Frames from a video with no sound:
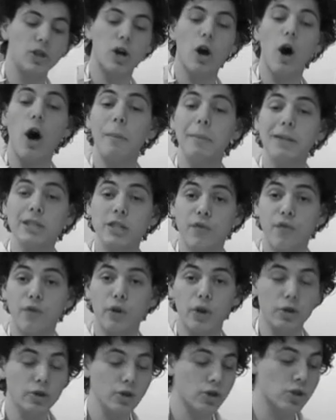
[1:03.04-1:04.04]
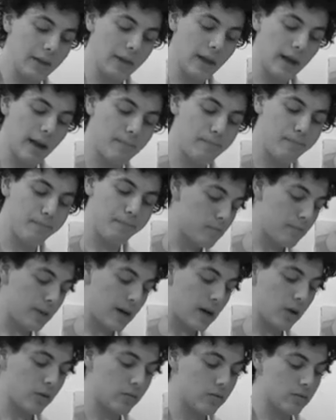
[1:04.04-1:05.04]
your almonds first, and then
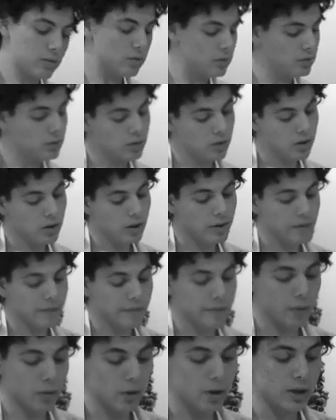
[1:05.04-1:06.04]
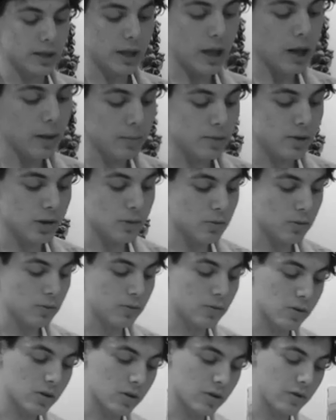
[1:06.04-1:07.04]
about 4
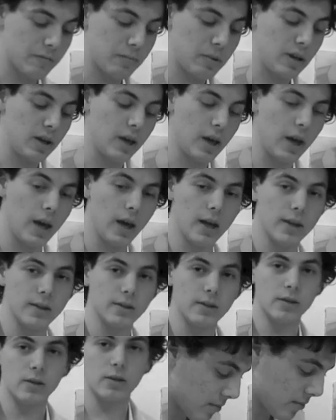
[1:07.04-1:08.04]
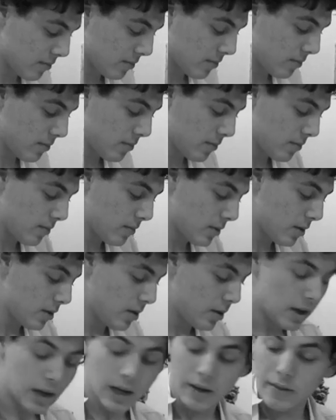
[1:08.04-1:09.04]
tablespoons of pecans.
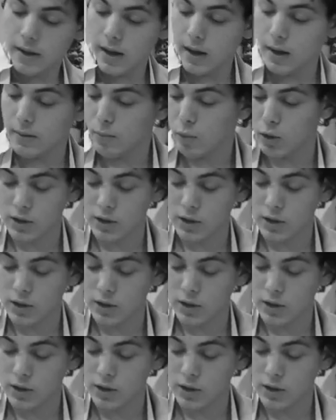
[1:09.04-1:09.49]
And then,